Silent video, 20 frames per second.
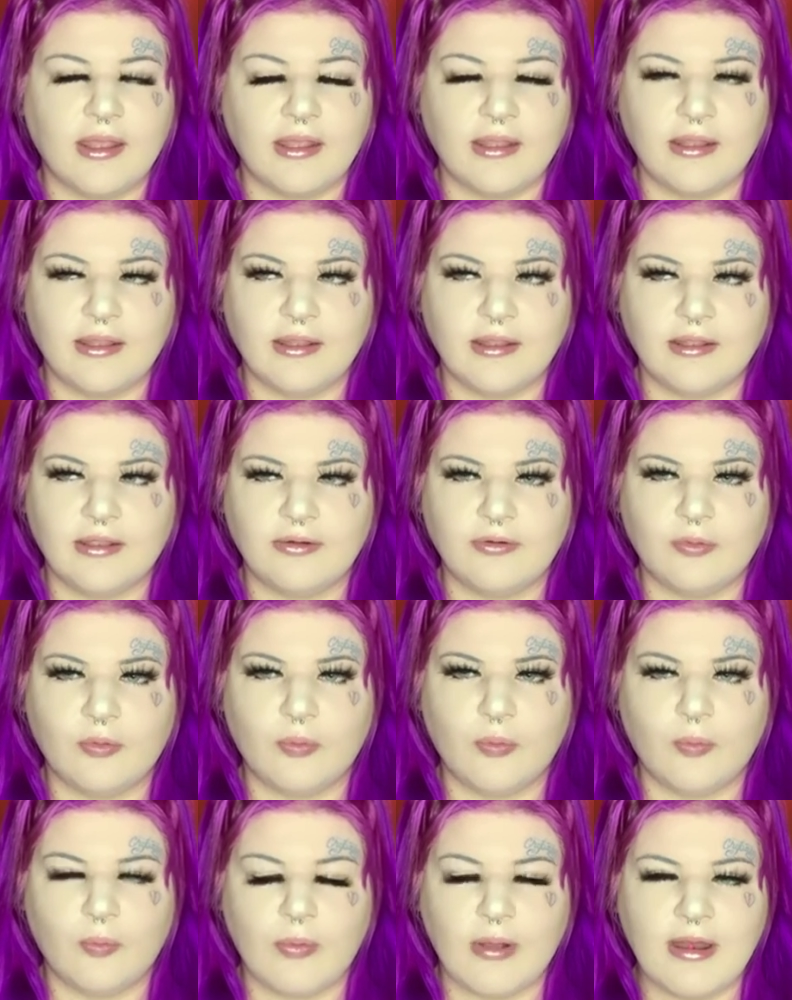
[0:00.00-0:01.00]
And
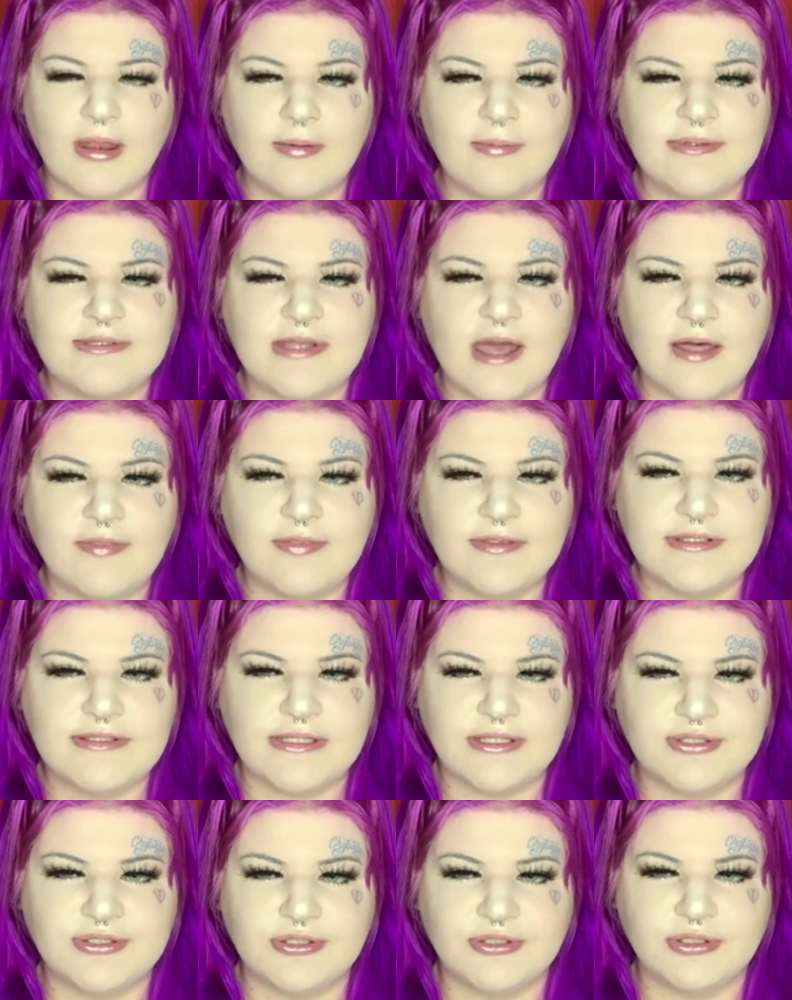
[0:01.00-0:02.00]
while I was at the
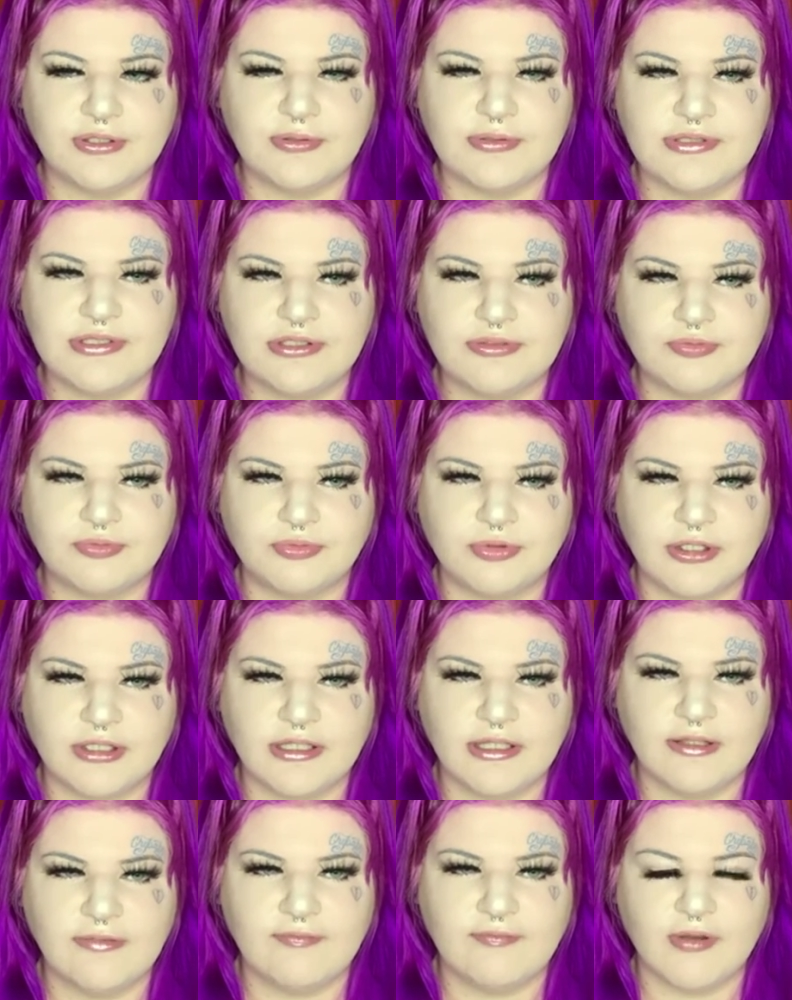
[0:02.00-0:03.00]
station, there was this
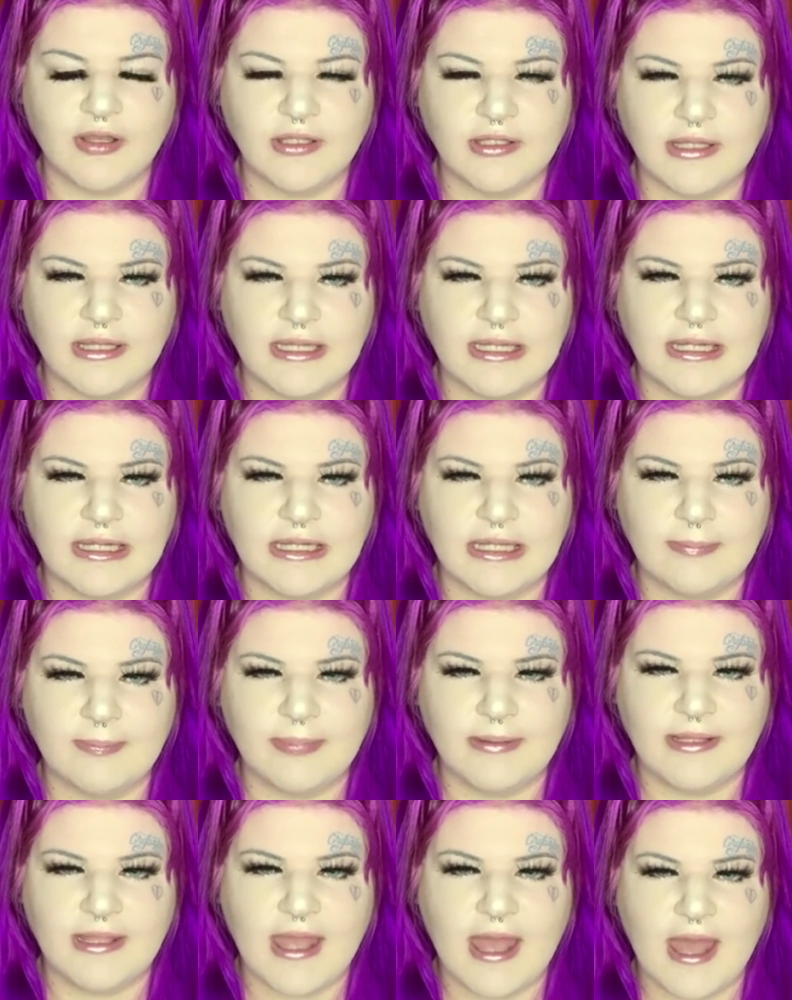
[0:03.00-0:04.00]
really fucking
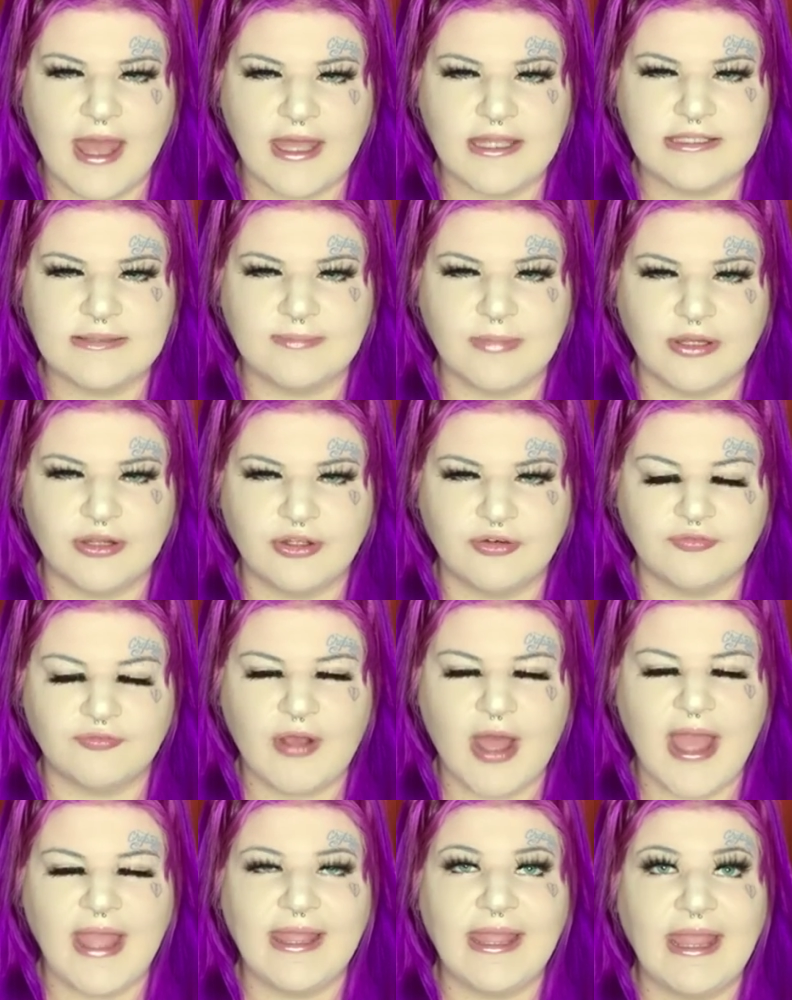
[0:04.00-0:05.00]
lippy ass mother.
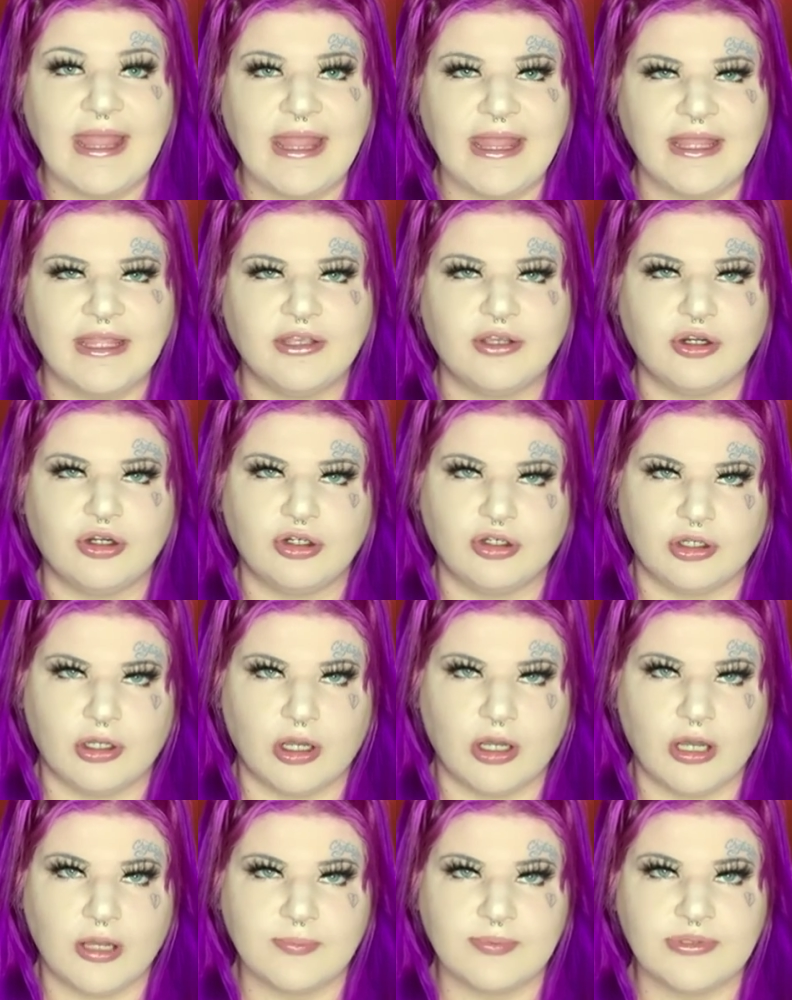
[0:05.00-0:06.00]
I hate girl
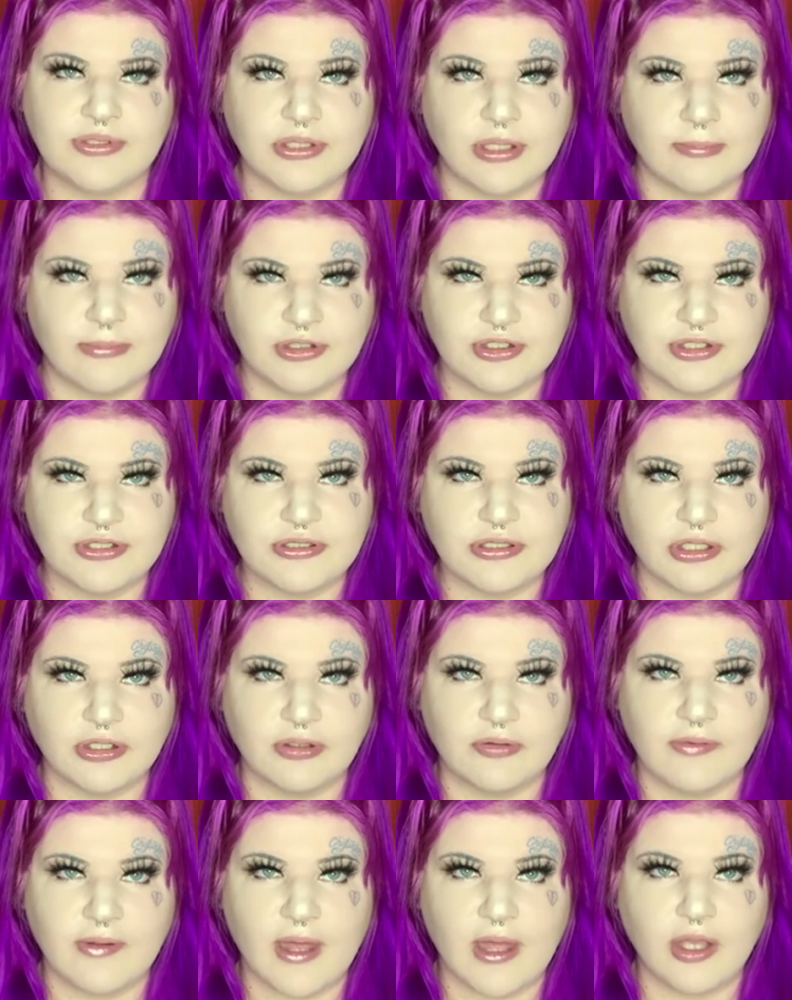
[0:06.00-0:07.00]
cops. Let me just tell
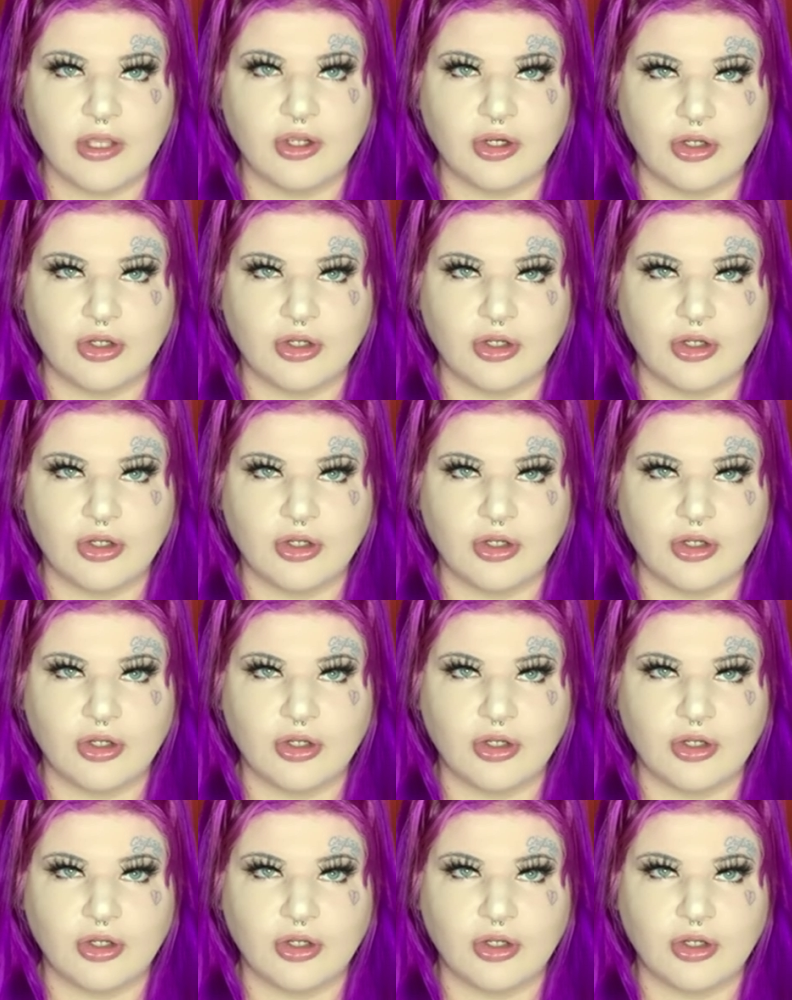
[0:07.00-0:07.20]
you that.